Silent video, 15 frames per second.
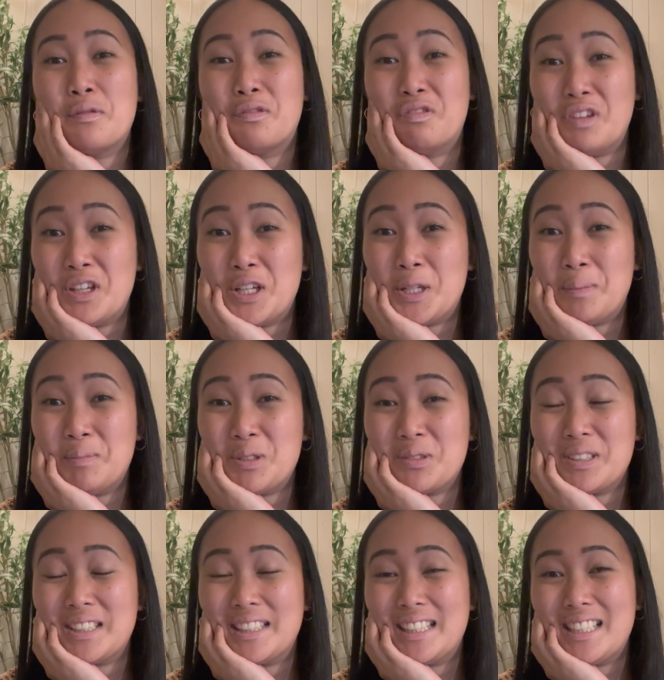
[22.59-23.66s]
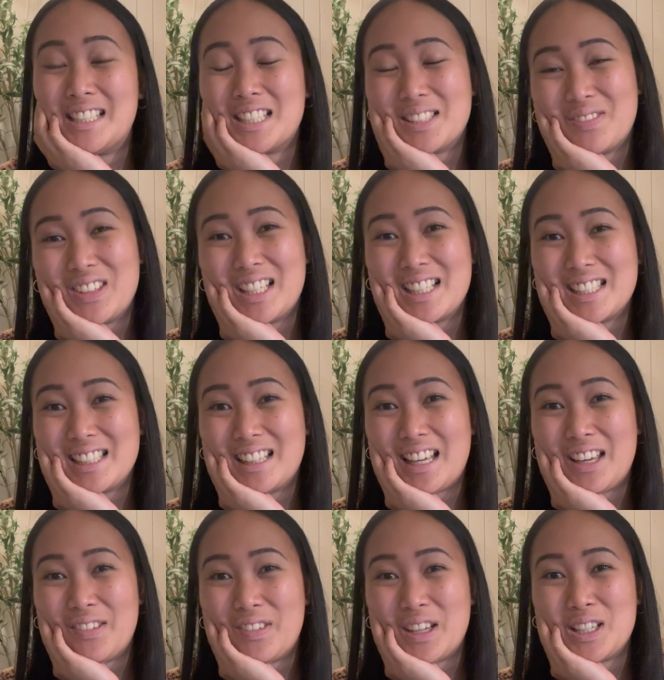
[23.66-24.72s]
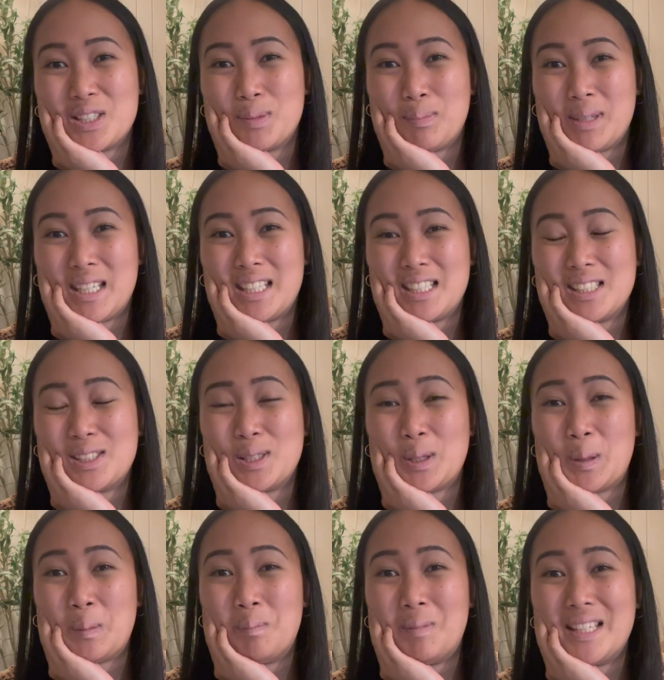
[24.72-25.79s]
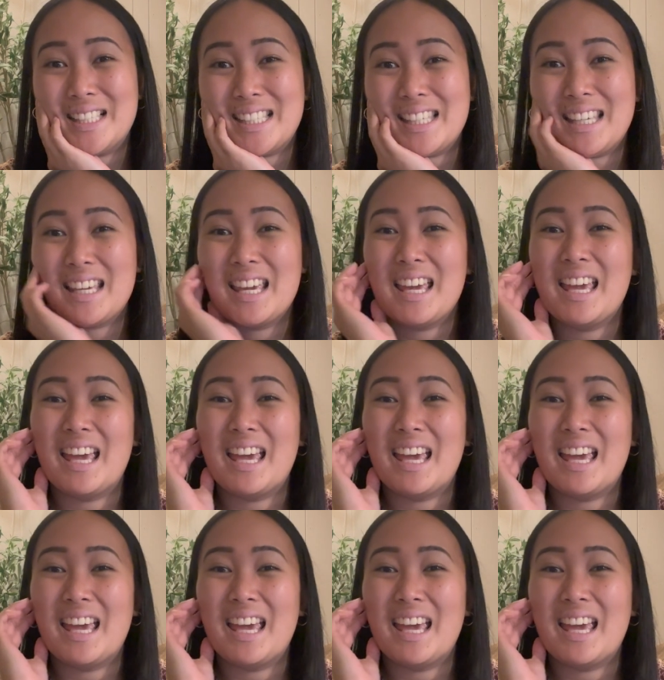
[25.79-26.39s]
filmed, really, just because life has been so busy.